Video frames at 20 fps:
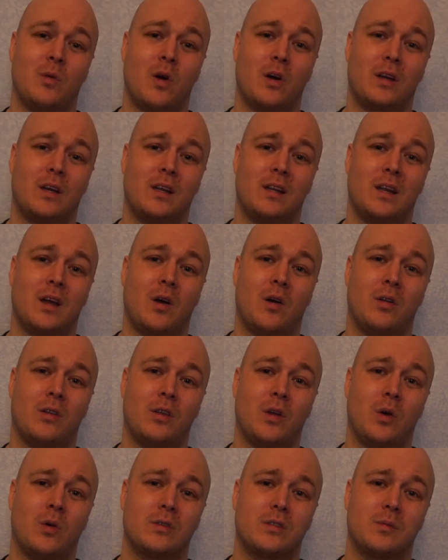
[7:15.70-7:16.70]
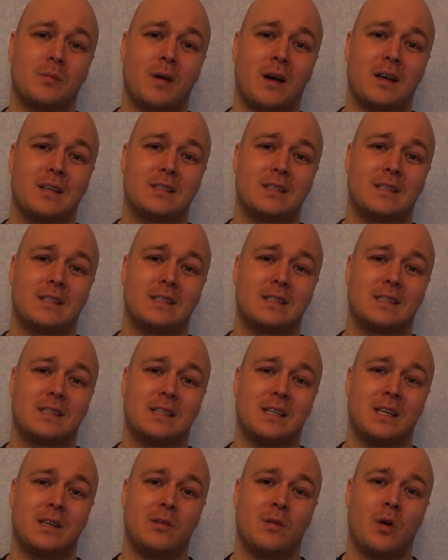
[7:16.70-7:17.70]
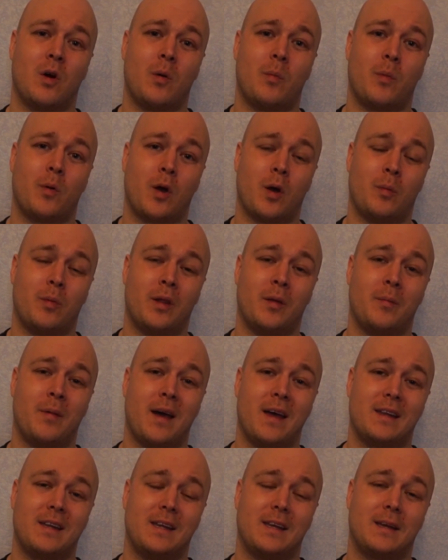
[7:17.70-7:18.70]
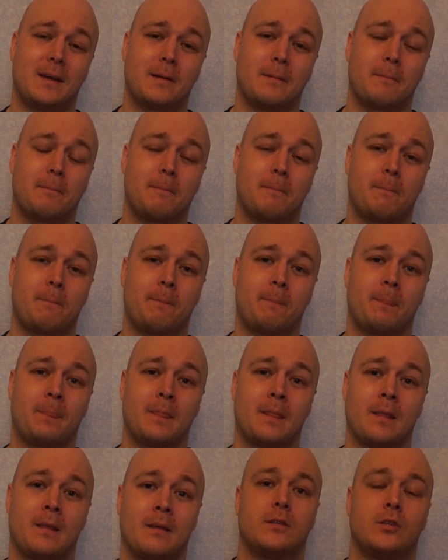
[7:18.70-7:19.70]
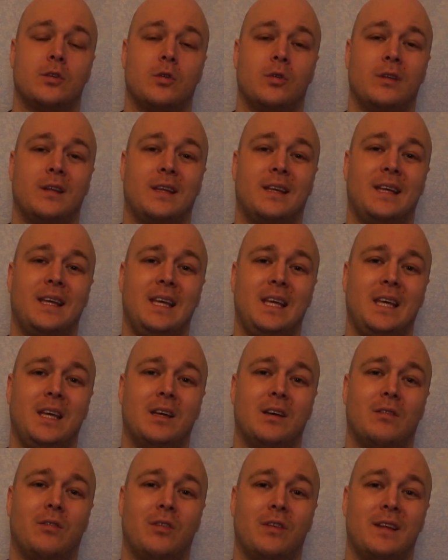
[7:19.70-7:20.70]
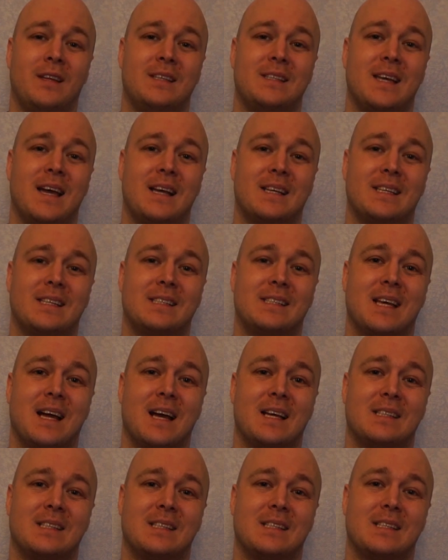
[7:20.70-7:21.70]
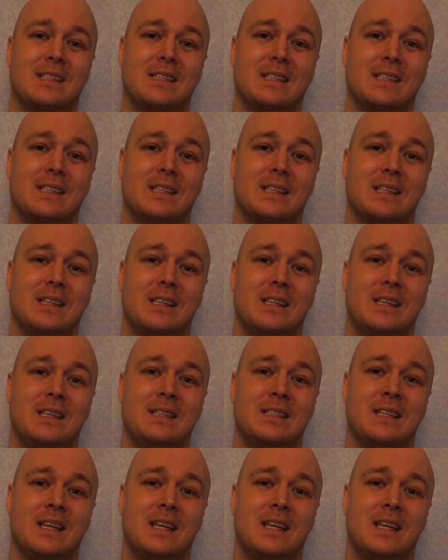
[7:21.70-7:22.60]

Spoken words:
working on those muscles that were problematic. So the key for these exercises is